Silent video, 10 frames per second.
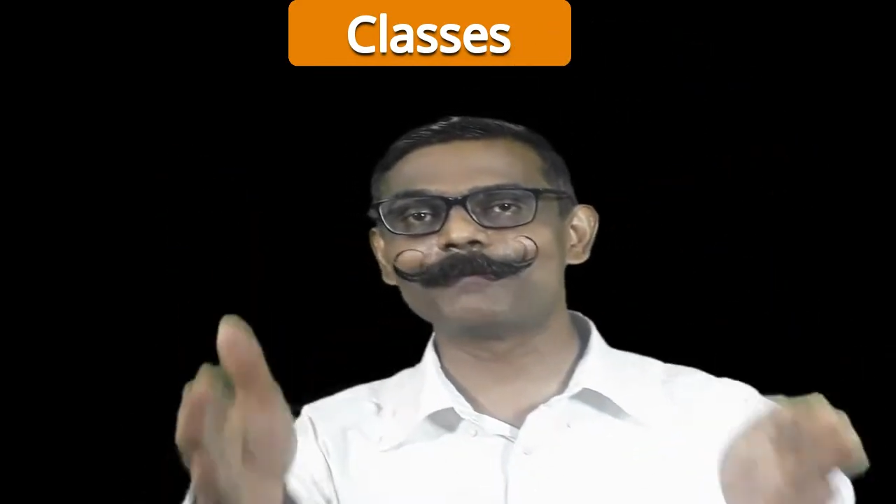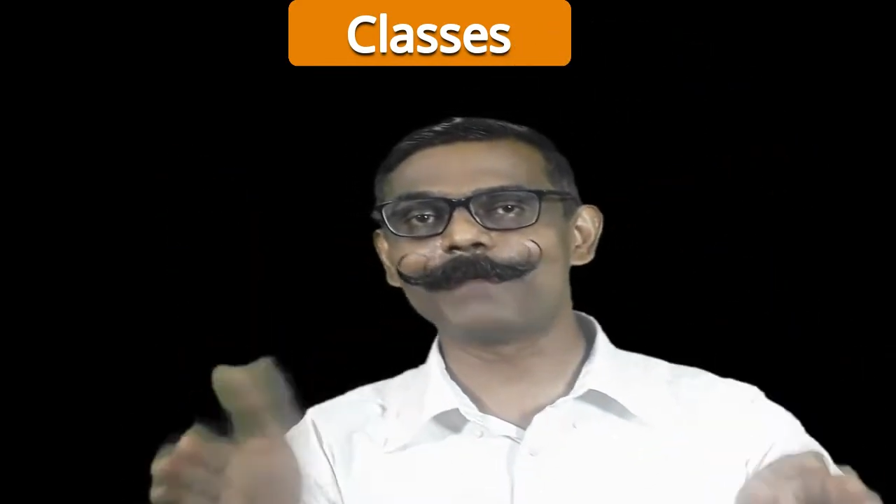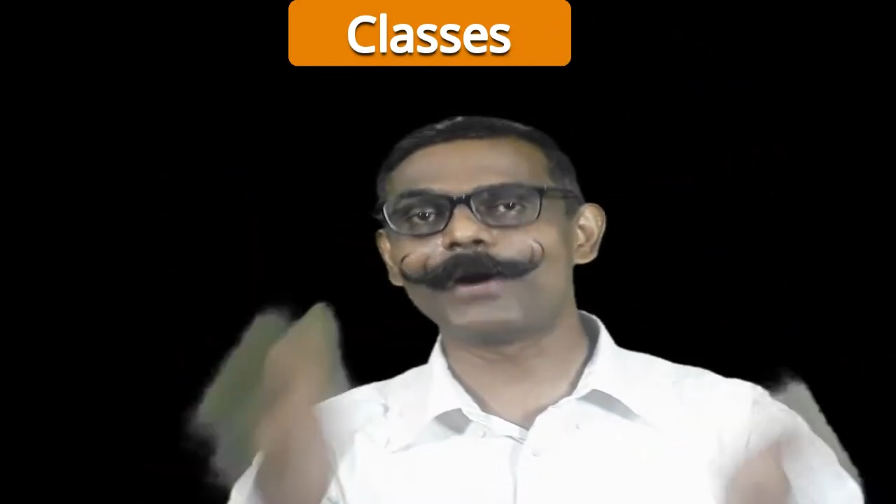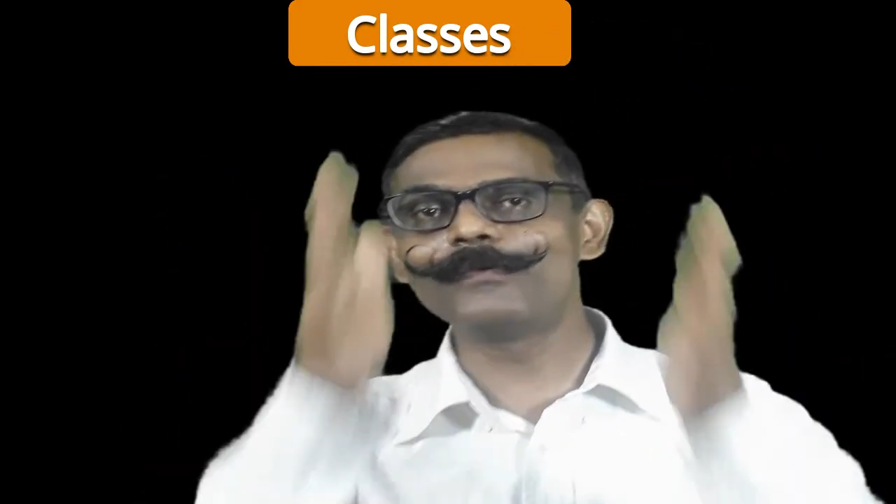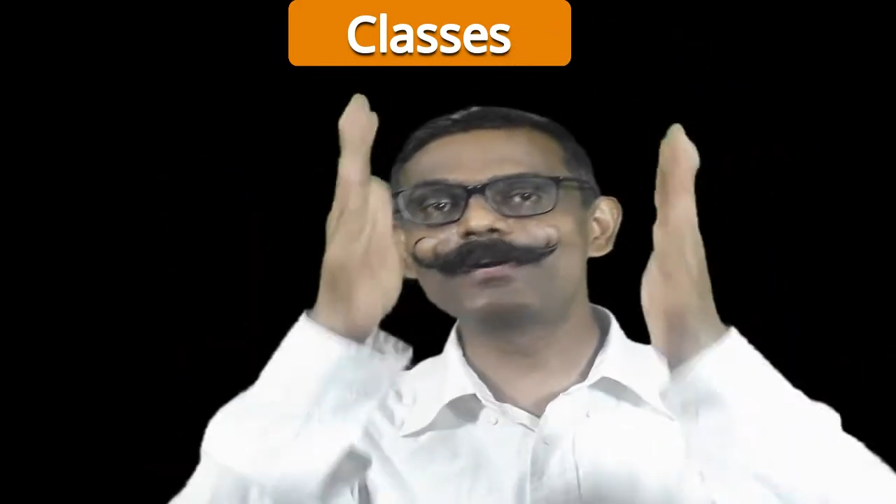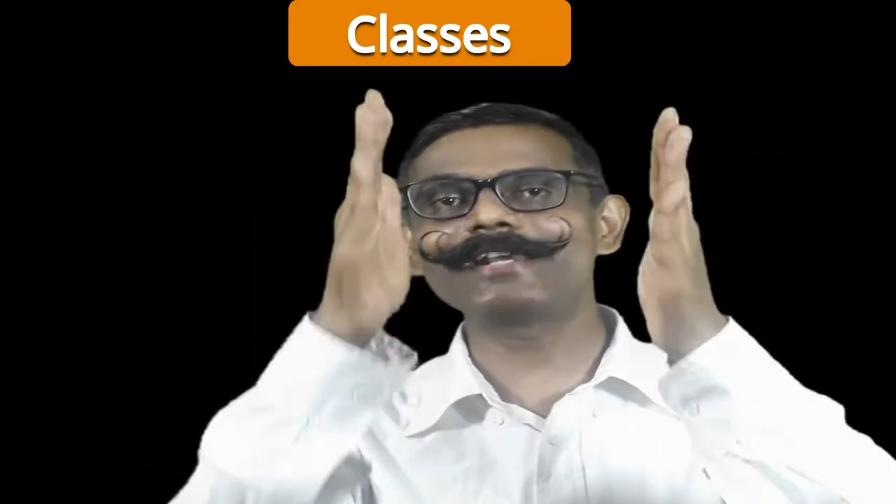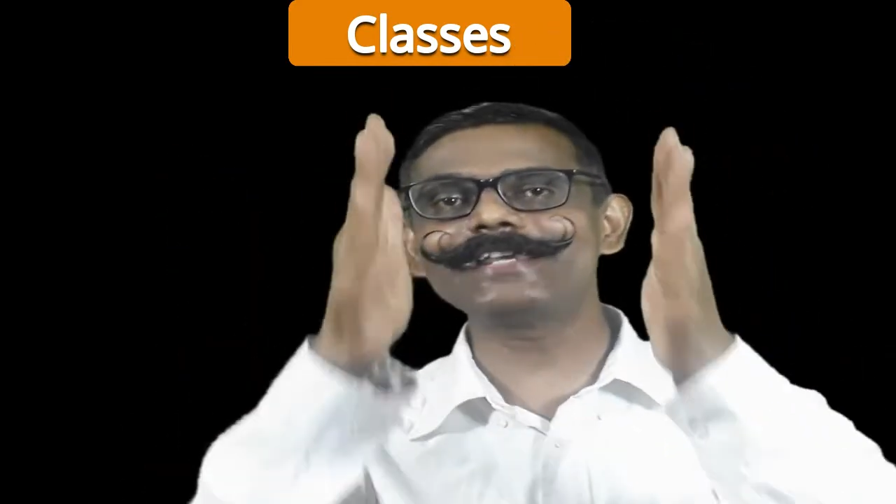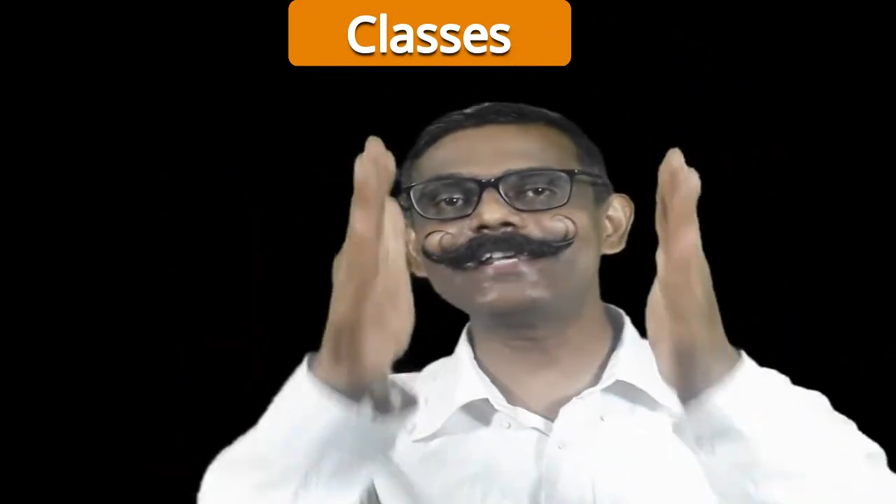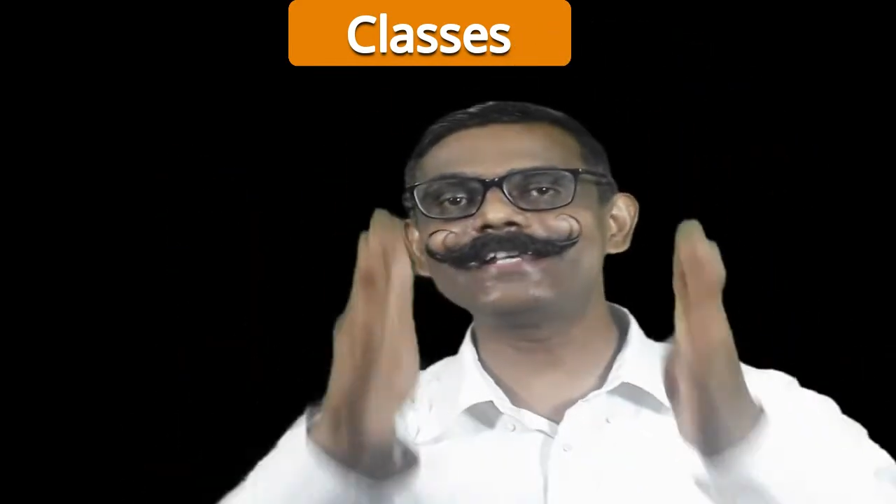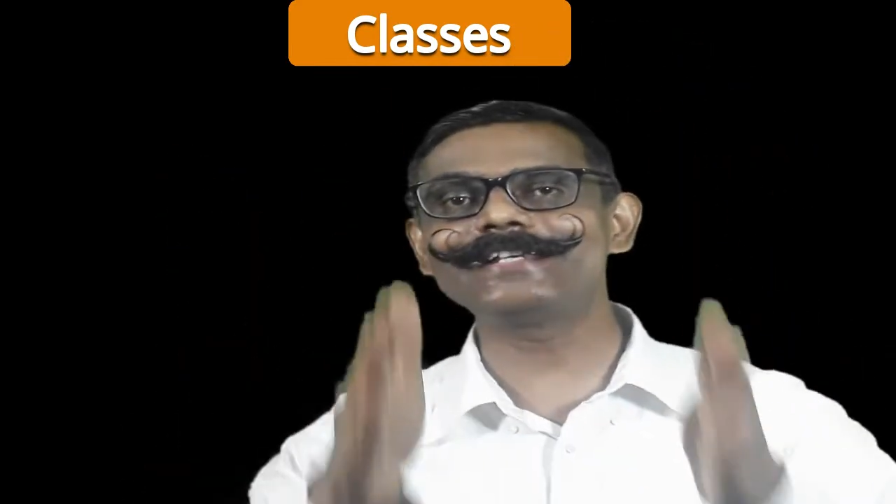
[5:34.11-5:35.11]

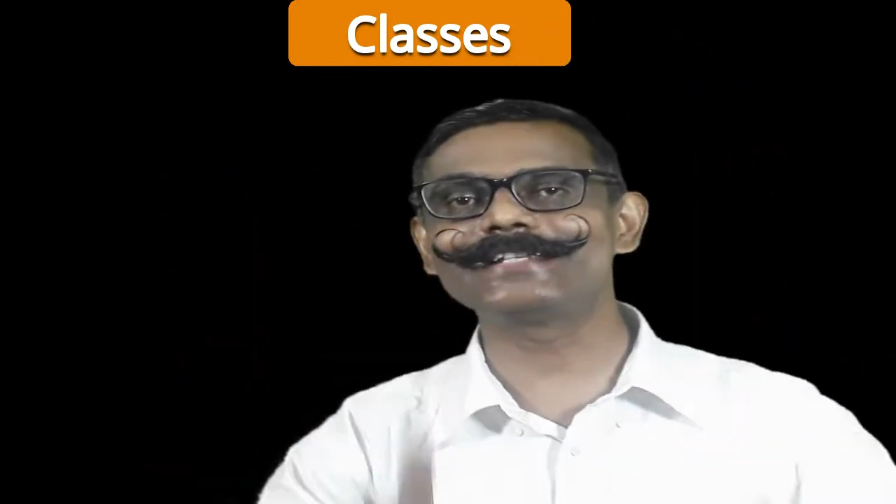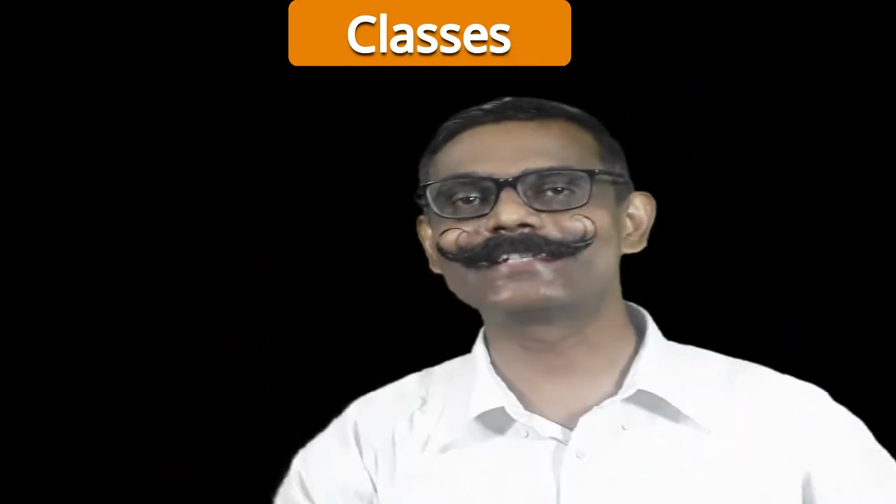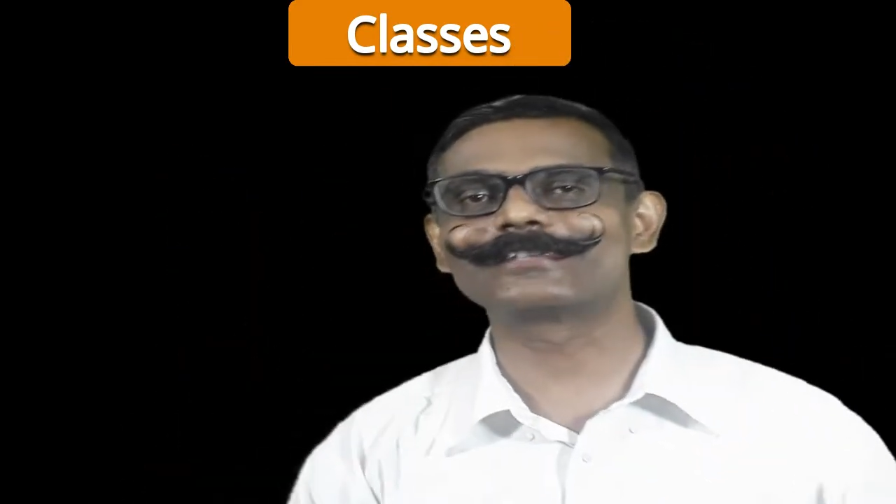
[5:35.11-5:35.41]
boundaries.